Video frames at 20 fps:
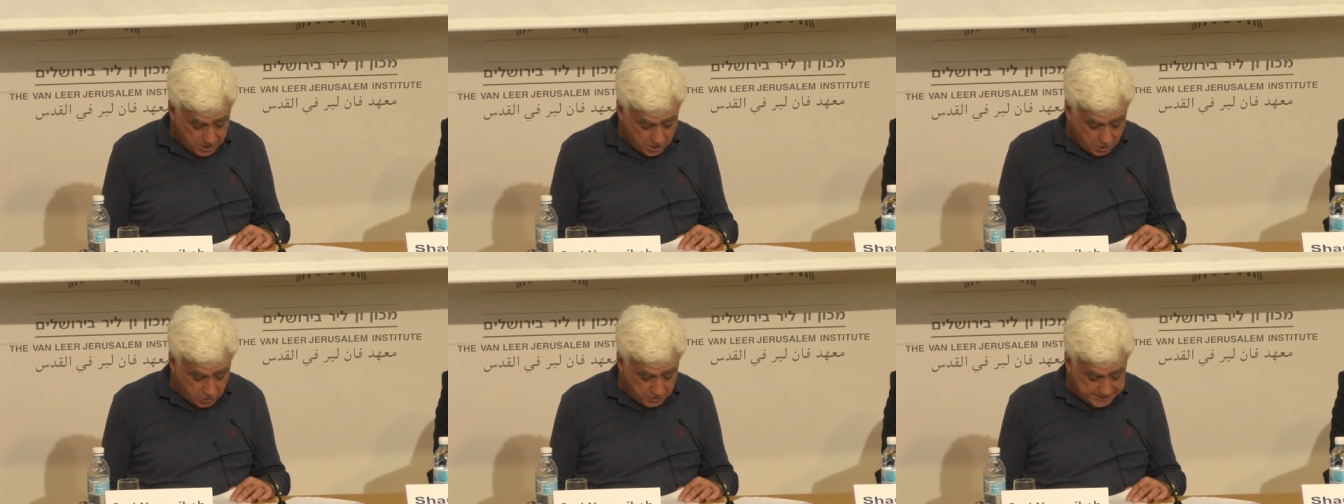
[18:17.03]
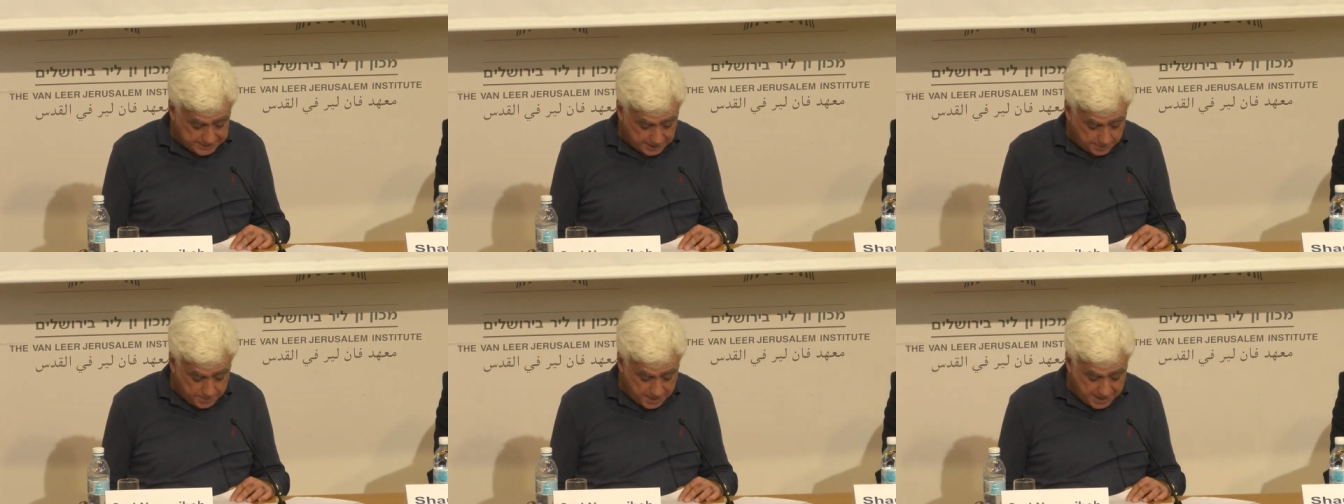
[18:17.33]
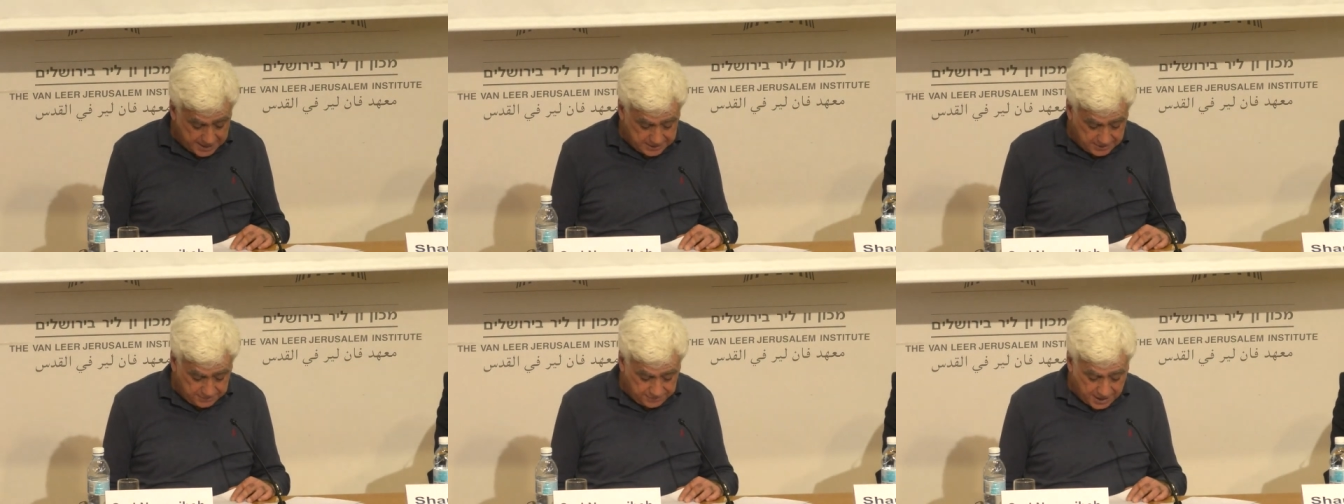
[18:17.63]
or some
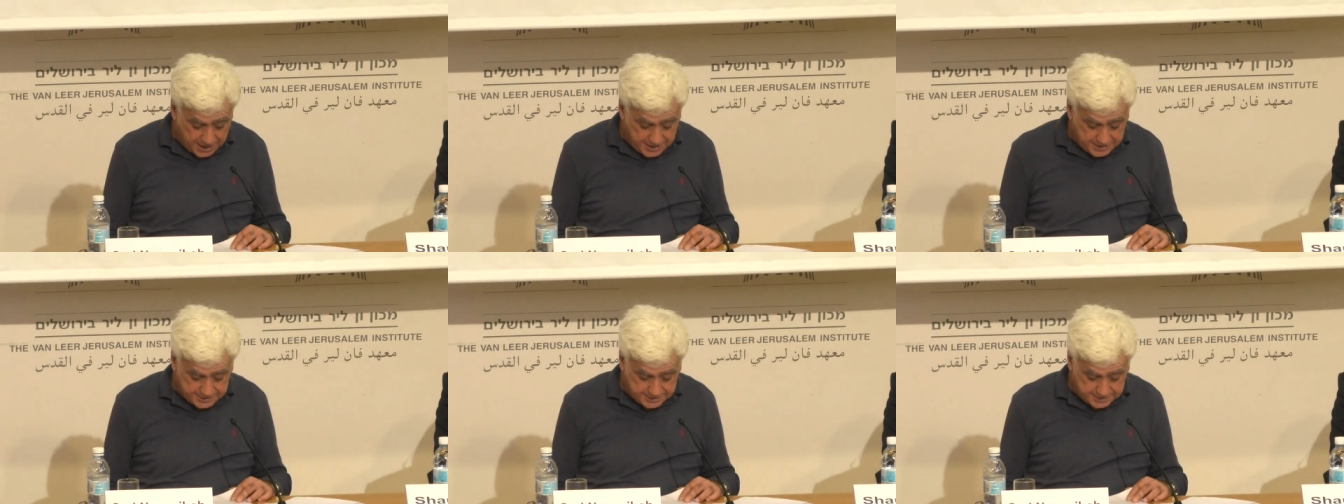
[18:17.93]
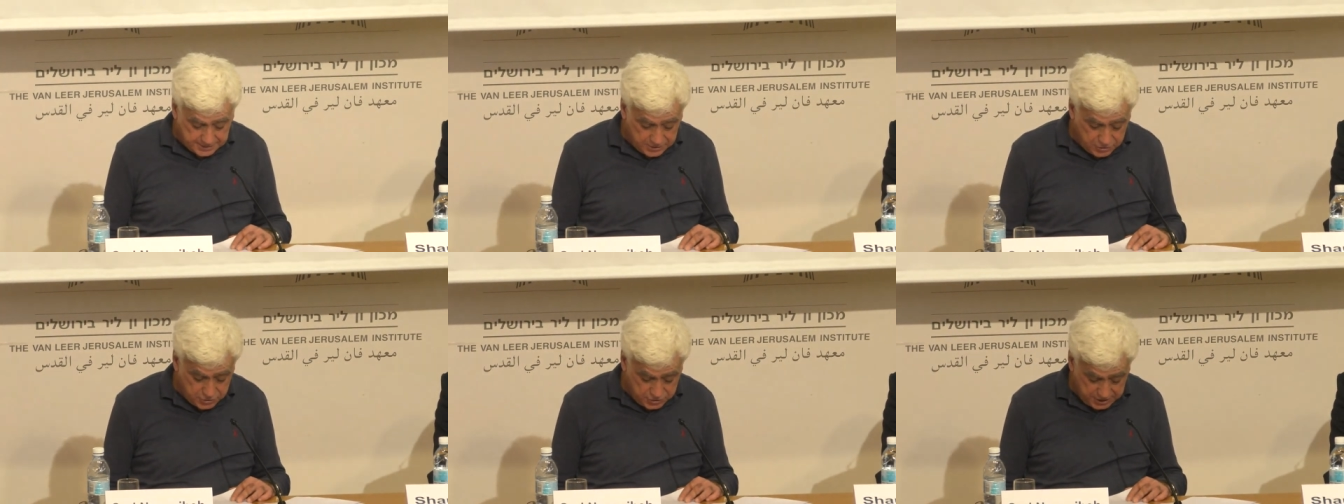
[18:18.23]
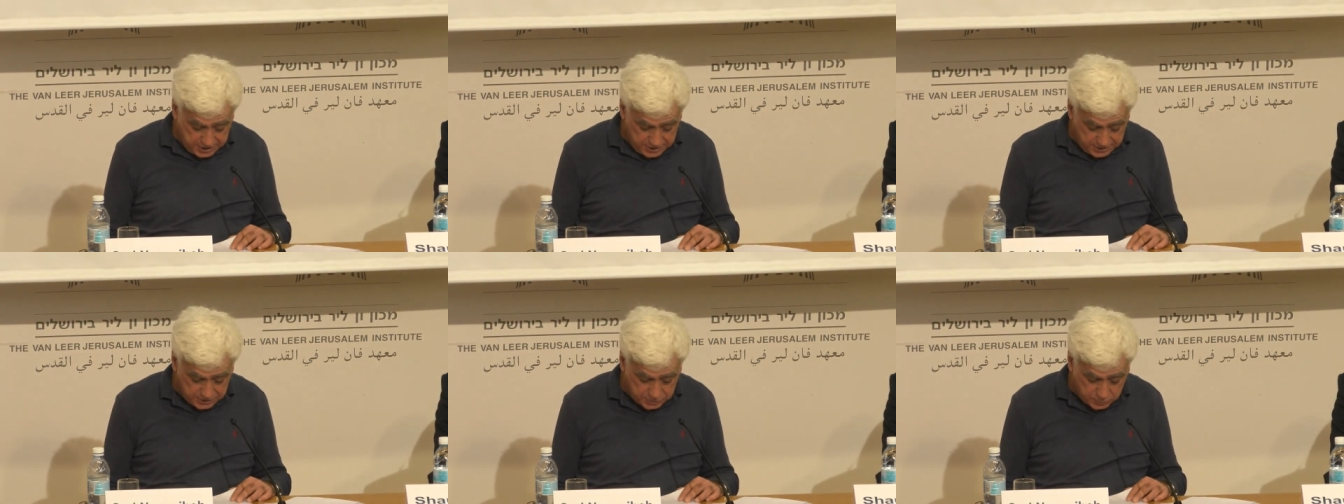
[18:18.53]
might devise
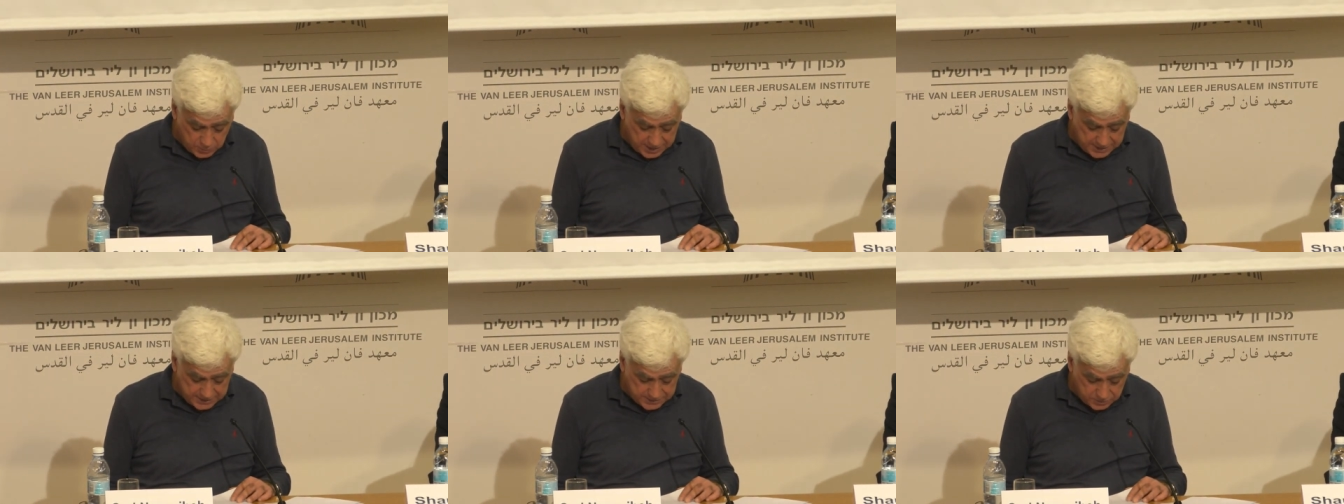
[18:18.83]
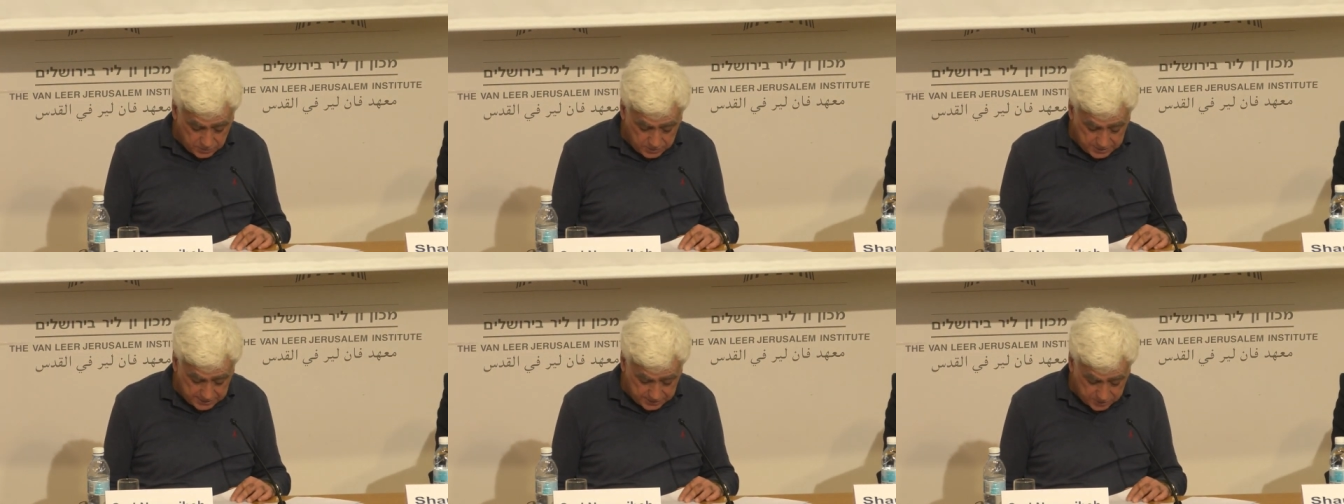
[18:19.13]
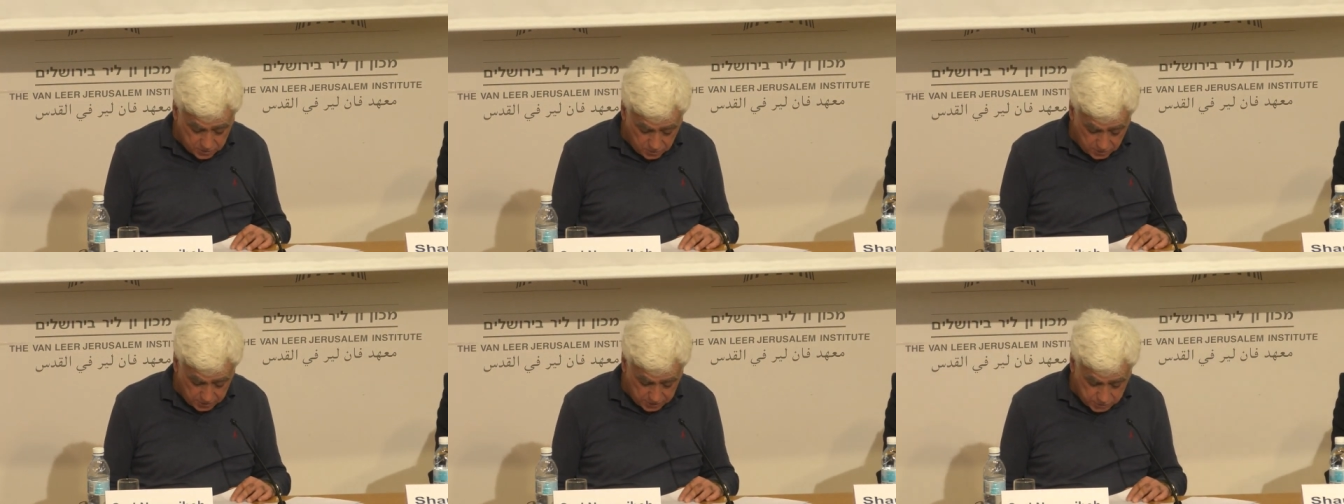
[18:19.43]
ingenious ways to
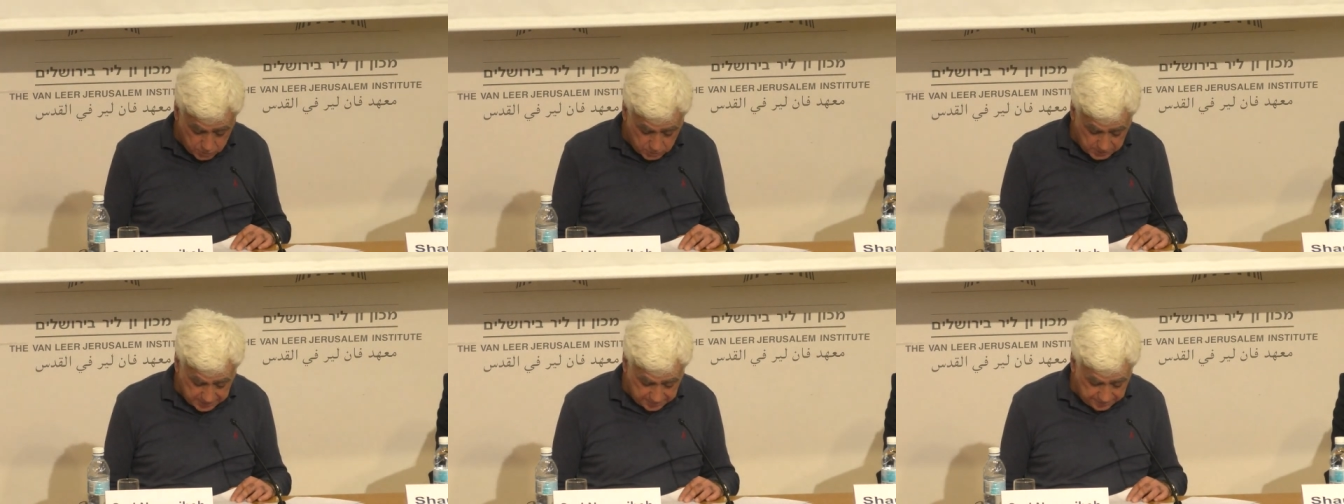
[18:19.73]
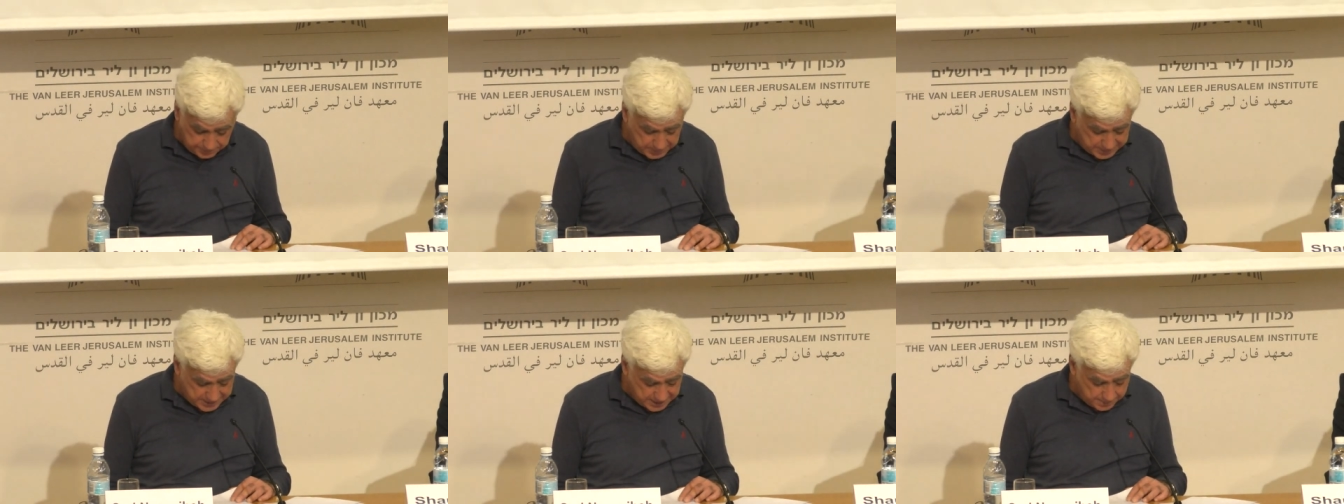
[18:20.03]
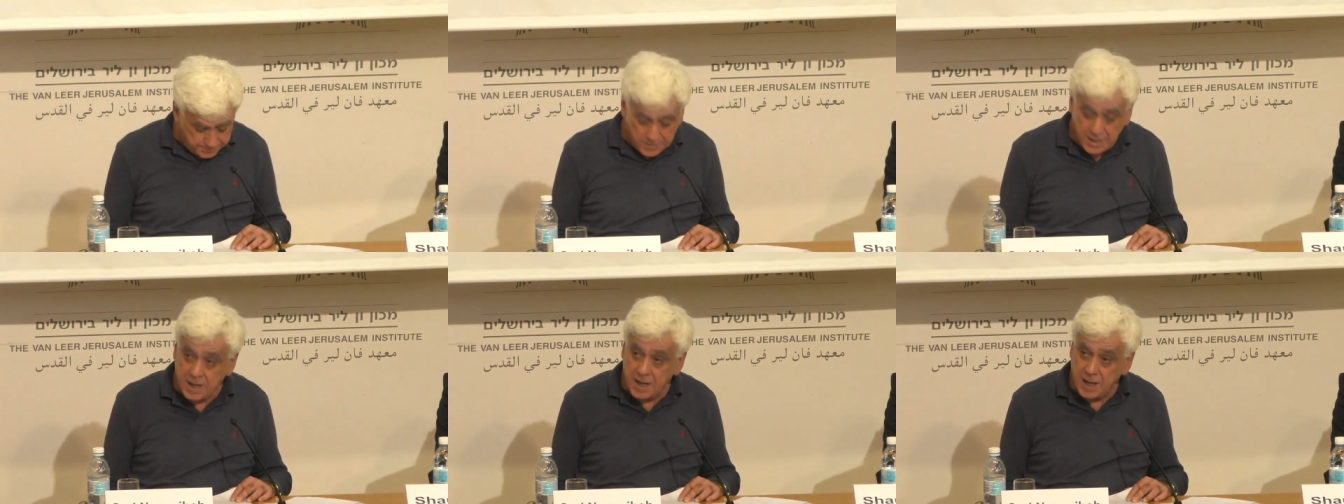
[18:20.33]
disgorge what have
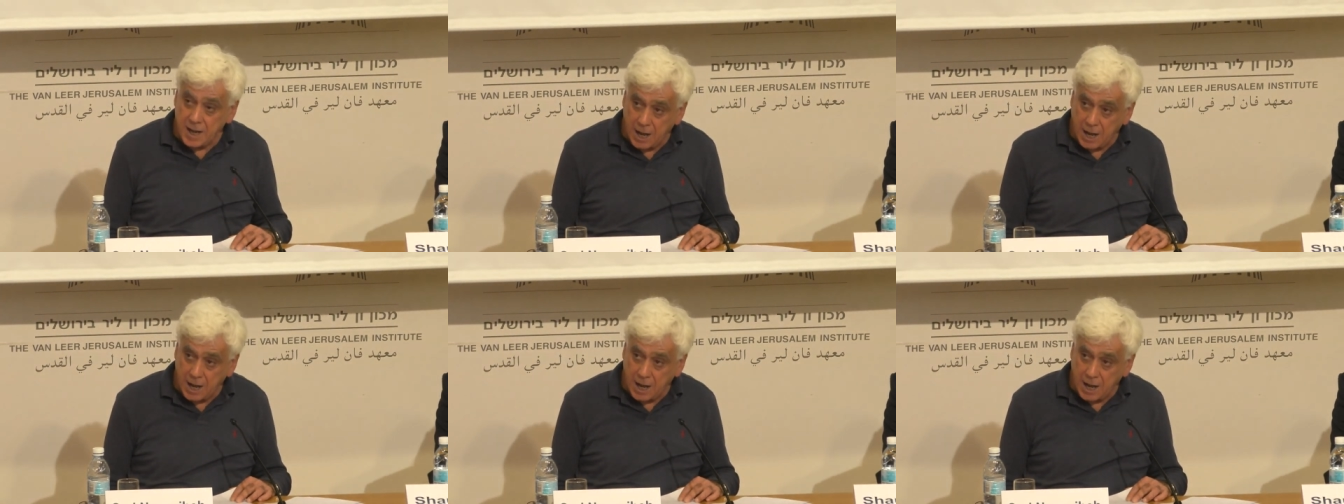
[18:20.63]
become